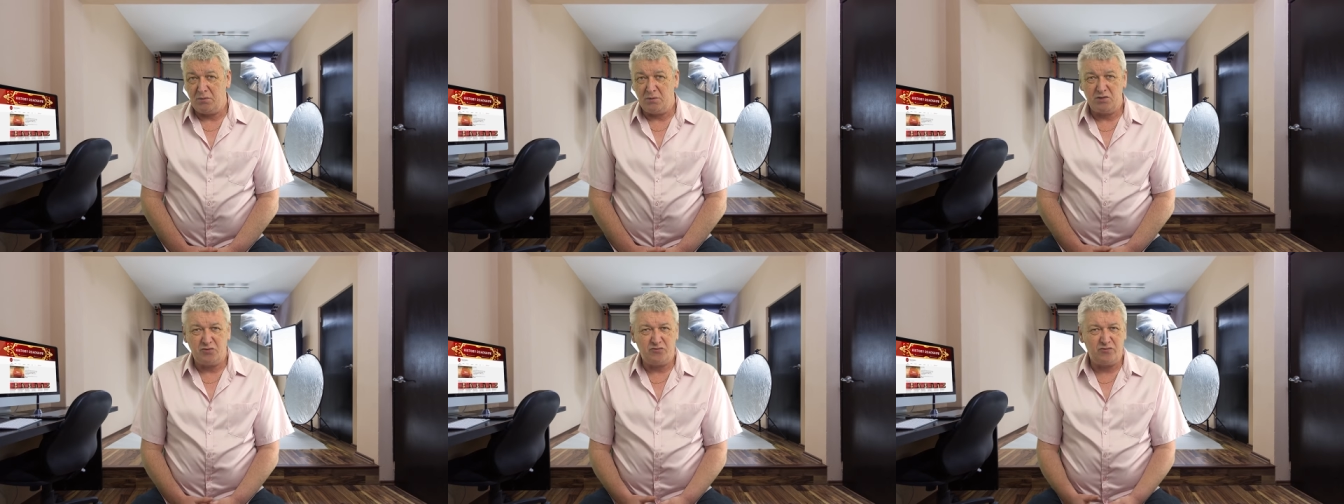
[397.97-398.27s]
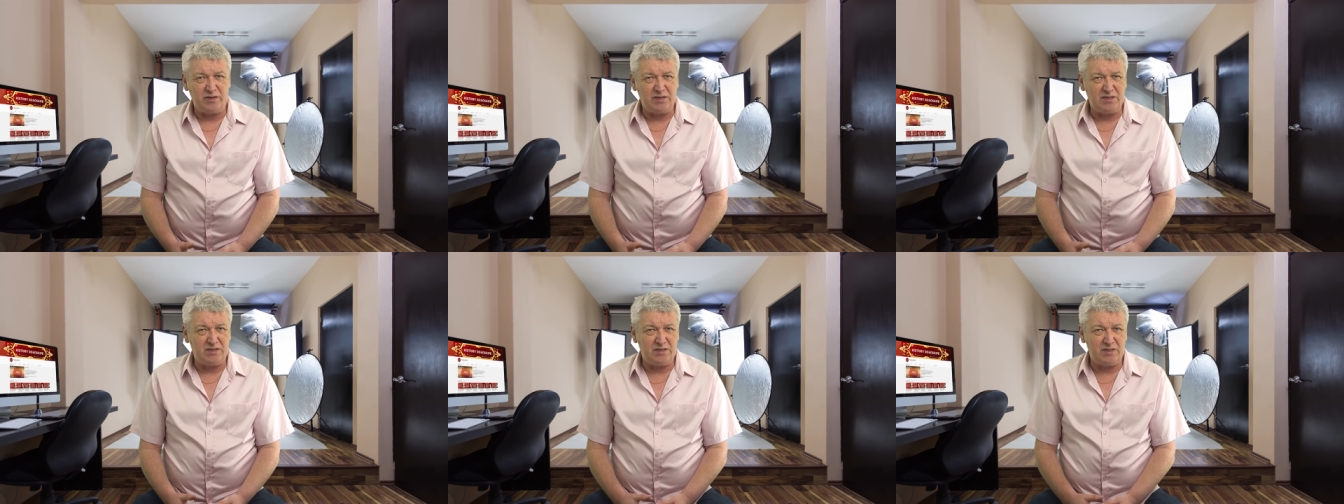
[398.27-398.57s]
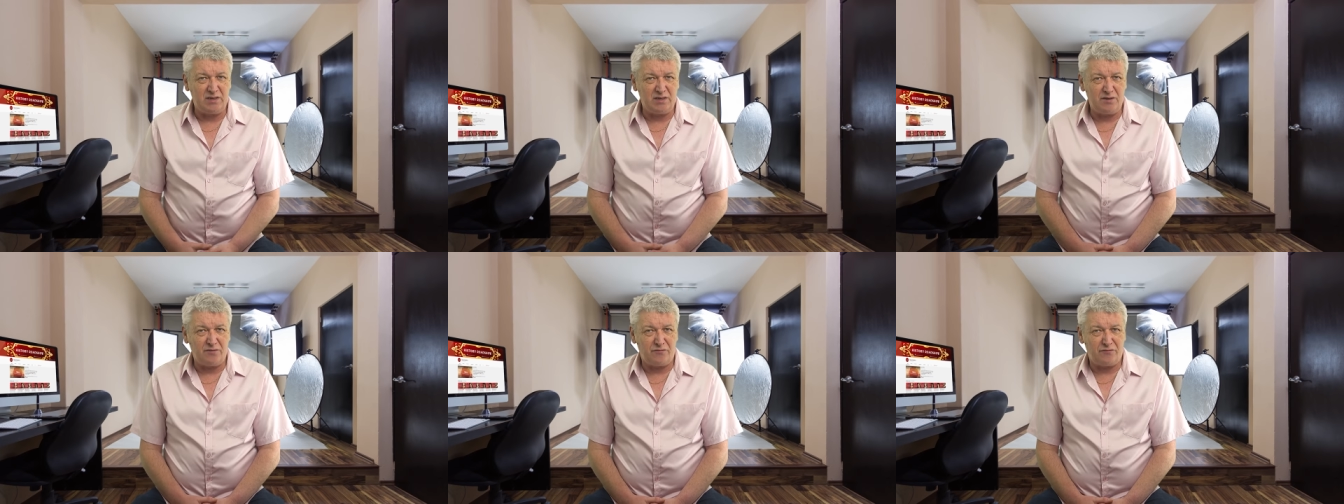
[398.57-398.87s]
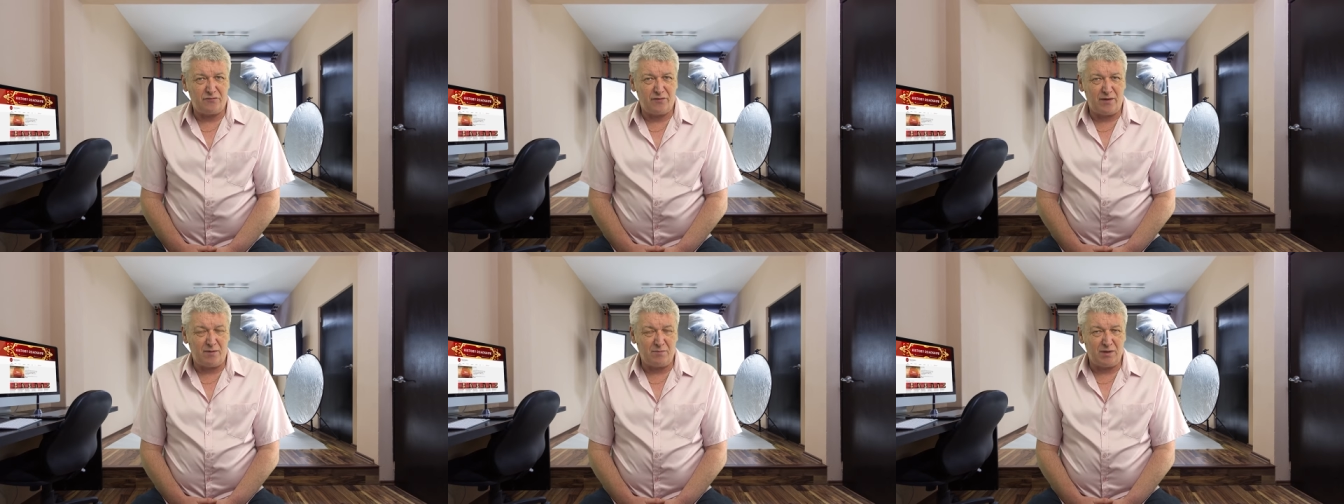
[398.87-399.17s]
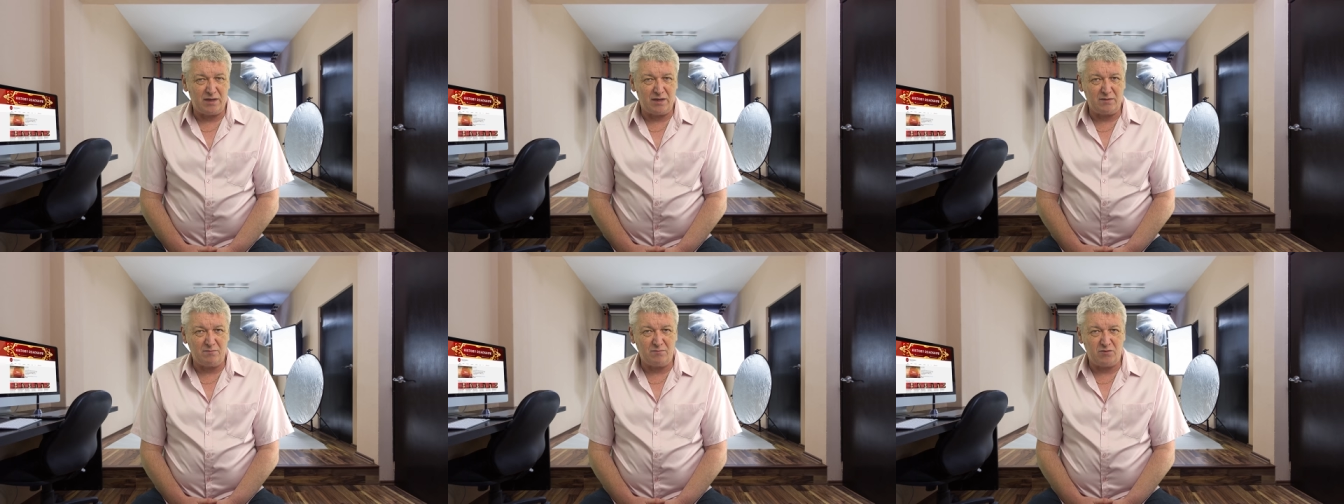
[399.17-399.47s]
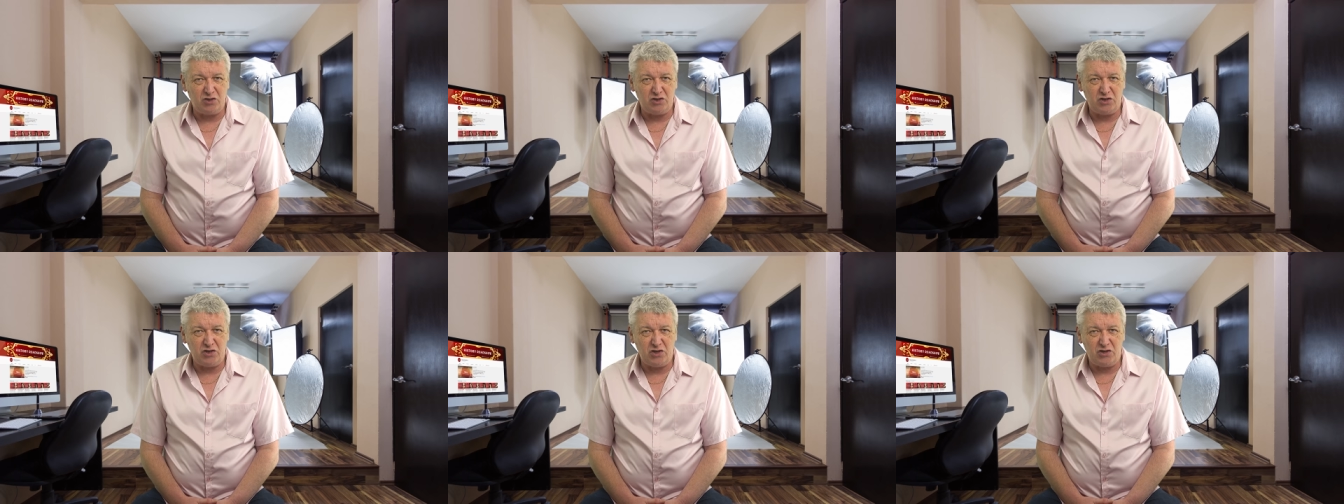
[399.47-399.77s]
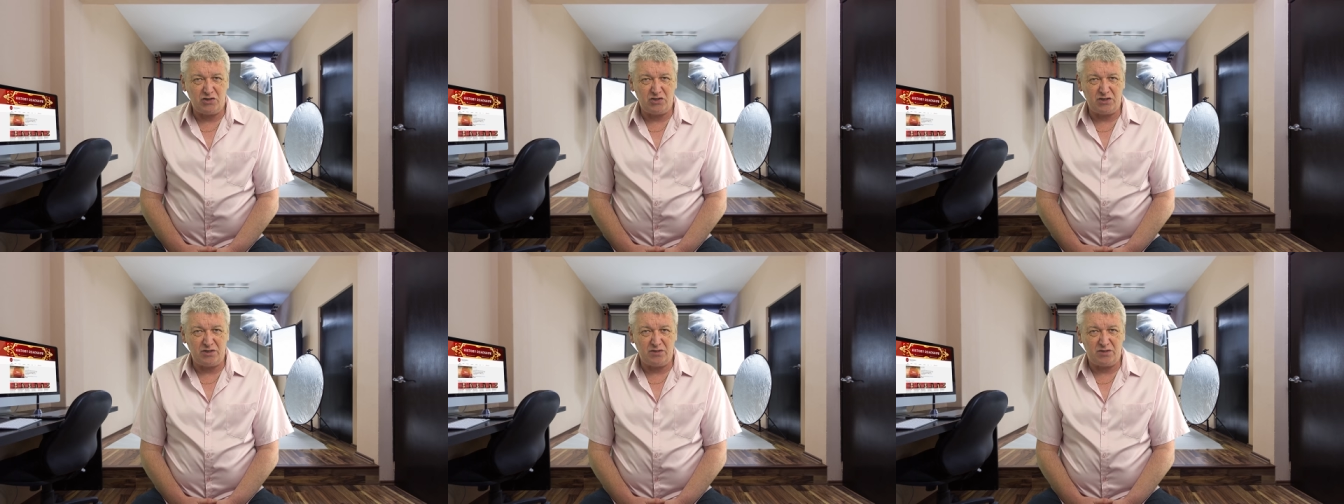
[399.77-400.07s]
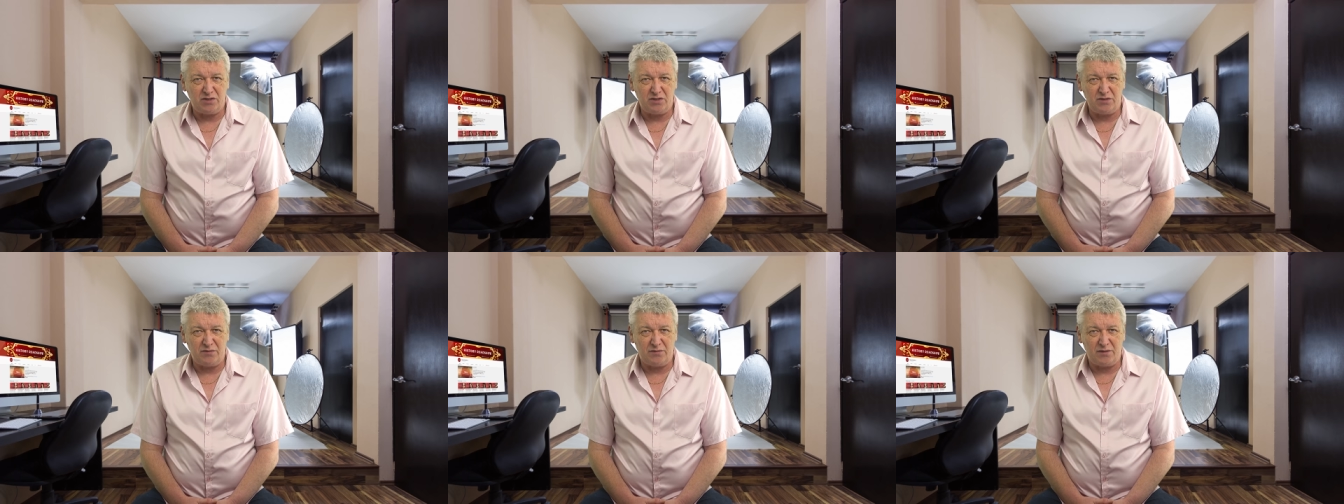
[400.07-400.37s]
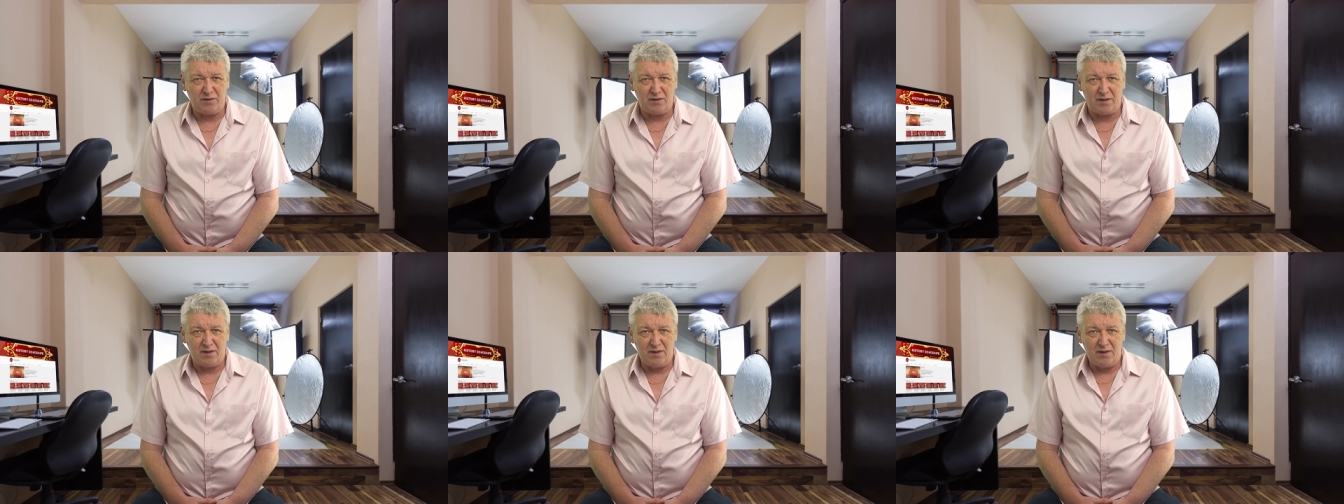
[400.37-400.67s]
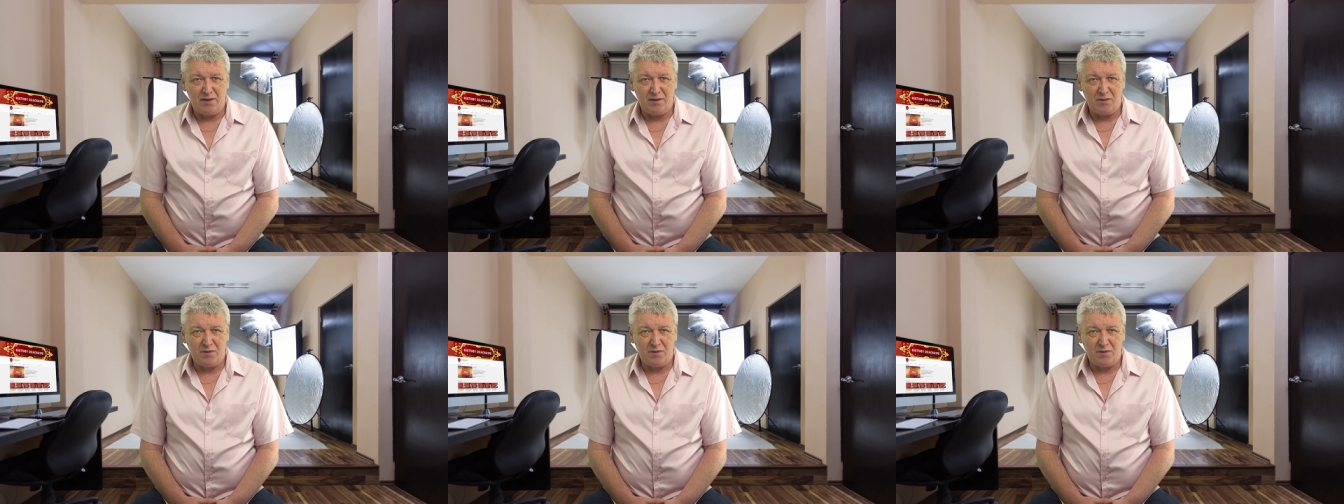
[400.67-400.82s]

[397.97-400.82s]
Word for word: was reinterred at Framlingham Church in Suffolk,